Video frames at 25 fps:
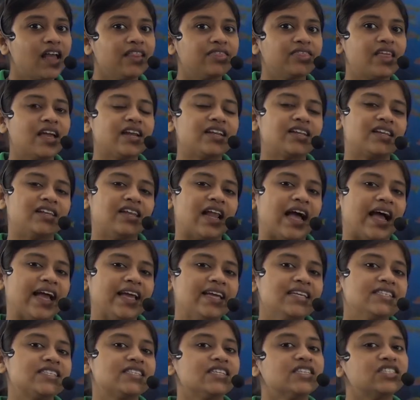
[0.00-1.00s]
that
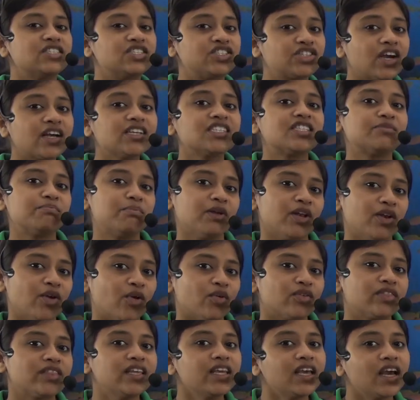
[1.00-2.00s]
lies just
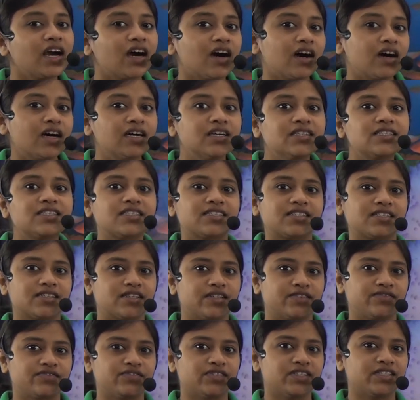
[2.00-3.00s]
below the Earth's
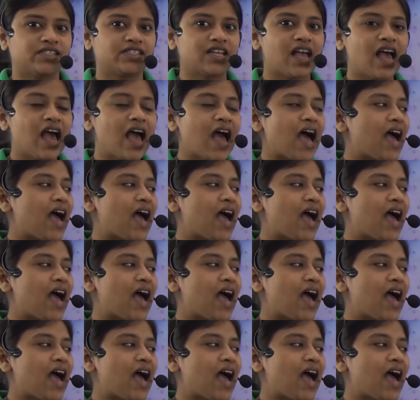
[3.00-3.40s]
surface.